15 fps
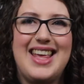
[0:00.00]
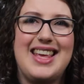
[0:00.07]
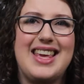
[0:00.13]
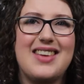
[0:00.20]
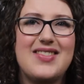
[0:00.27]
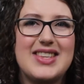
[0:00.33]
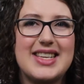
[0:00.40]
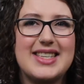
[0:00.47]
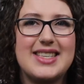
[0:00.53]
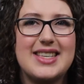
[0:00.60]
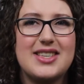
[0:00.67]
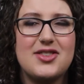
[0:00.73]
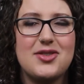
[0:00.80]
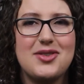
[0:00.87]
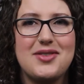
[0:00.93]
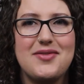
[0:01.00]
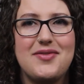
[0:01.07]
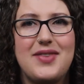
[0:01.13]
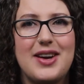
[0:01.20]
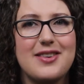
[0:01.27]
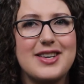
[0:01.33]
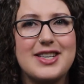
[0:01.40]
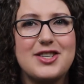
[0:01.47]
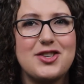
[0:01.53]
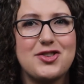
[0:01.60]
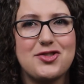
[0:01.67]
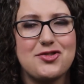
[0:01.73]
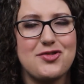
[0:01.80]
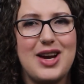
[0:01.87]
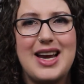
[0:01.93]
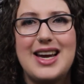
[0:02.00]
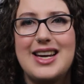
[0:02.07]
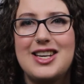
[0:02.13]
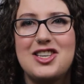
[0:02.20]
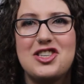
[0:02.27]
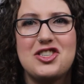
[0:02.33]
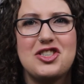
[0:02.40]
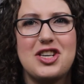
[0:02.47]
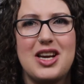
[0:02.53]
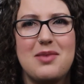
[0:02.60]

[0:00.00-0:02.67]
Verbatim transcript: It gives us this sort of very strange